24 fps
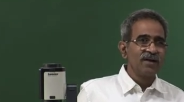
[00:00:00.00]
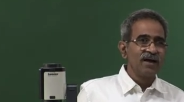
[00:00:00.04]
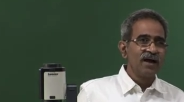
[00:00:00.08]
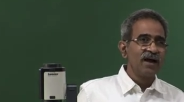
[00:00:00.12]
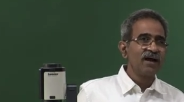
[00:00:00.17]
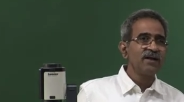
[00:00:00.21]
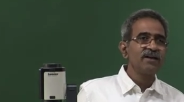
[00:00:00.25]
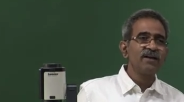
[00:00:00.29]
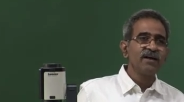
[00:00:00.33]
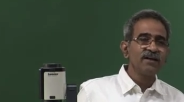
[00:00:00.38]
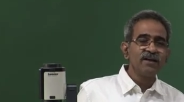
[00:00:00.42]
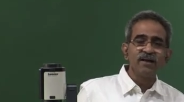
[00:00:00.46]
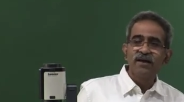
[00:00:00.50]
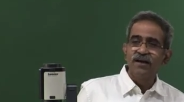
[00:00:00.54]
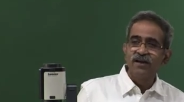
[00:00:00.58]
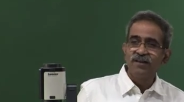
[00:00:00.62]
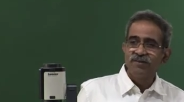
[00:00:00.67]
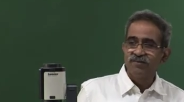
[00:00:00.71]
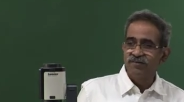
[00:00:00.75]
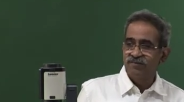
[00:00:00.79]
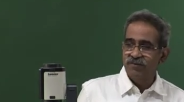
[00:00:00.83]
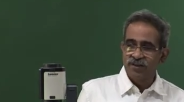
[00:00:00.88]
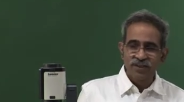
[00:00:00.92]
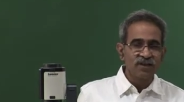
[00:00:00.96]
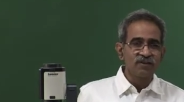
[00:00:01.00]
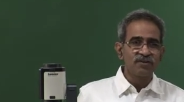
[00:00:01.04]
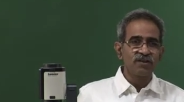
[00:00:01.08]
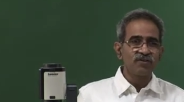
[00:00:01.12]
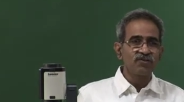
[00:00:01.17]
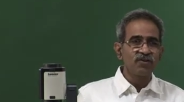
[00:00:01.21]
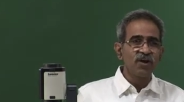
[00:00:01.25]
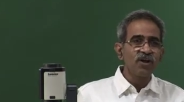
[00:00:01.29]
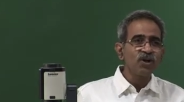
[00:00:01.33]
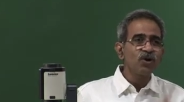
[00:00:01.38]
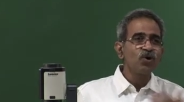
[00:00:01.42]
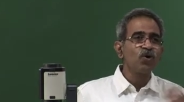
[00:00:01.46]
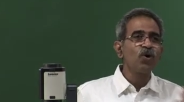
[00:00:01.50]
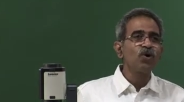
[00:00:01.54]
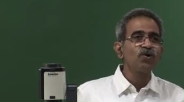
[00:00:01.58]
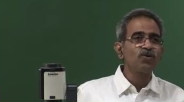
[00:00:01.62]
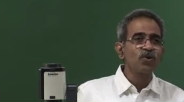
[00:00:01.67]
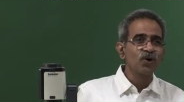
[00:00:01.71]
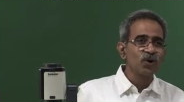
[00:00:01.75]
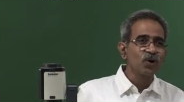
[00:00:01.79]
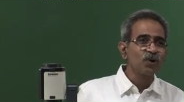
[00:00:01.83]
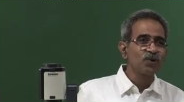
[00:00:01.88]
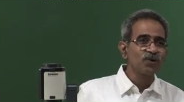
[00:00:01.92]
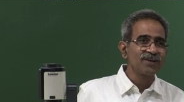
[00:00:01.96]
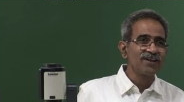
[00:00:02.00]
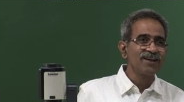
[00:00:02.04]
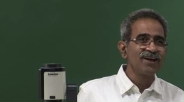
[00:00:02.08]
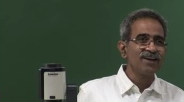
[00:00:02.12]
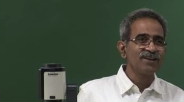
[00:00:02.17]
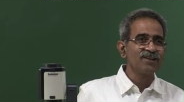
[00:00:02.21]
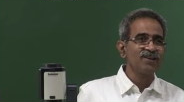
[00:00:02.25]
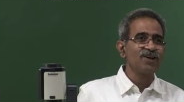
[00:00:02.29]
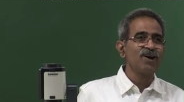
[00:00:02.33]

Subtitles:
and that is whether the sun goes around the earth